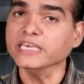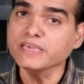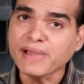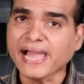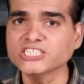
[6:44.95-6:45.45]

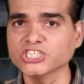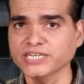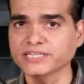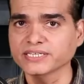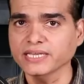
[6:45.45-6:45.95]
Imagine
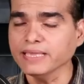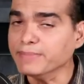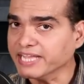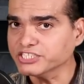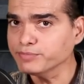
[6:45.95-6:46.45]
it.
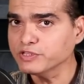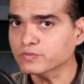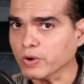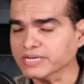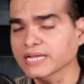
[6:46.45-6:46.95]
Imagine
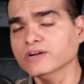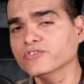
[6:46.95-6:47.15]
means what?